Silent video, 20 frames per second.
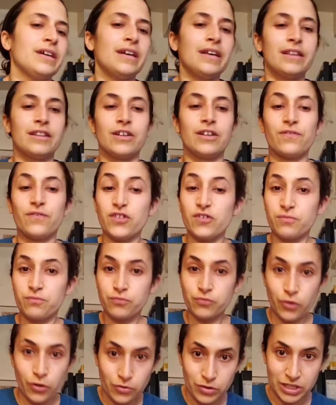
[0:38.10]
They're full of
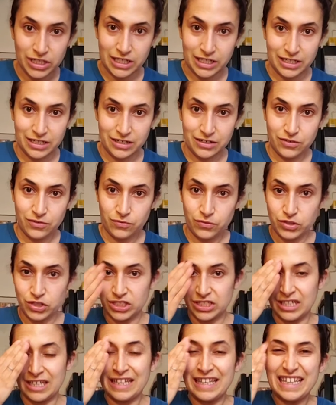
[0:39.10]
protein, which is
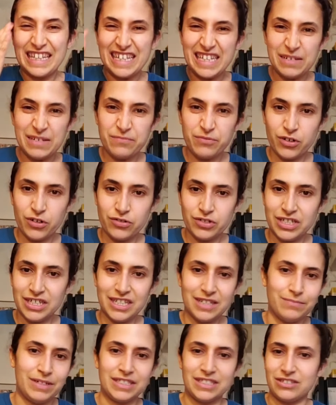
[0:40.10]
a lean protein.
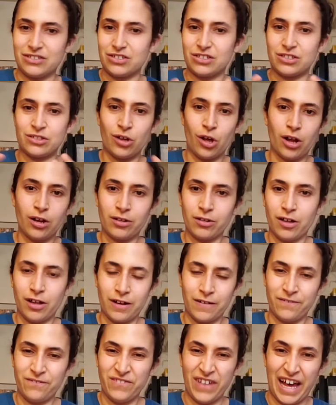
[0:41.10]
It means there's not a lot
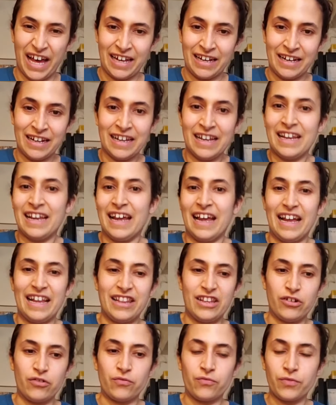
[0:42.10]
of fat, and
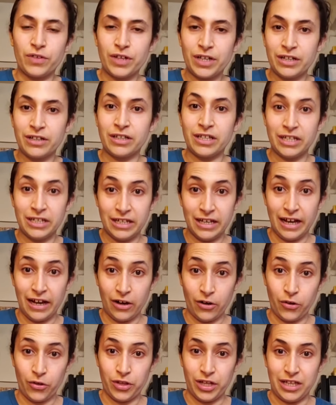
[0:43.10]
they're really
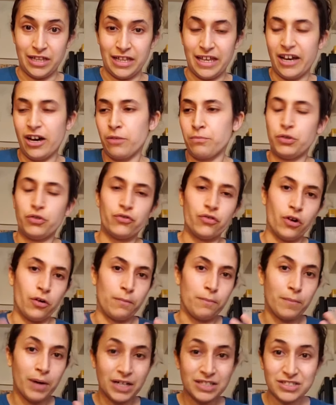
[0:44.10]
healthy. They help you grow
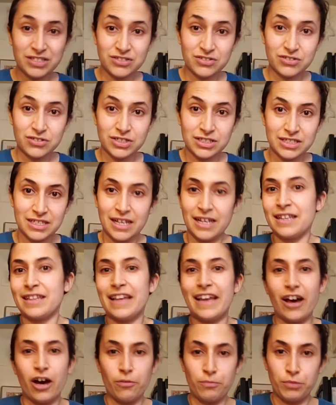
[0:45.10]
muscles. They
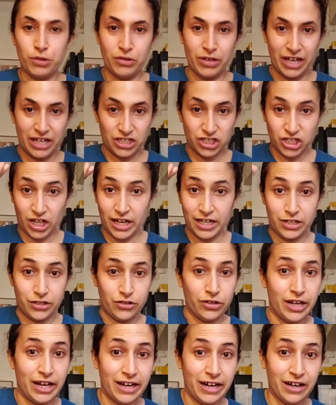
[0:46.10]
help you get
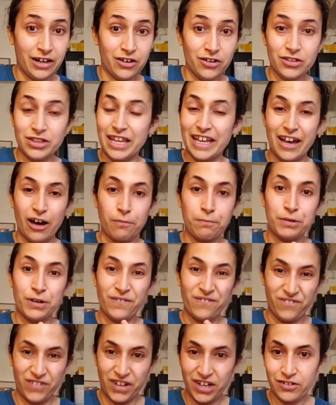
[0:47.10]
shinier hair. They help your
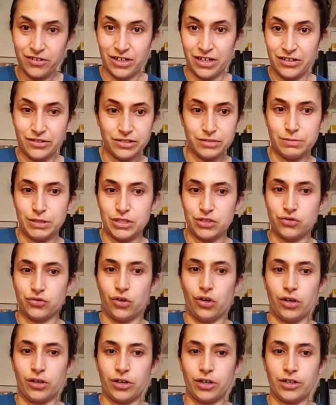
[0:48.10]
fingernails be
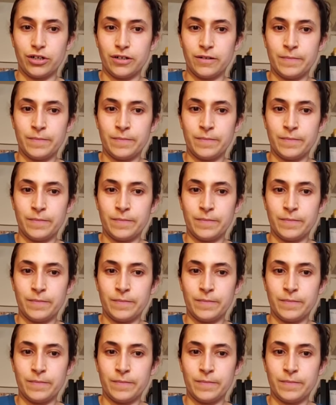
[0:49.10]
stronger.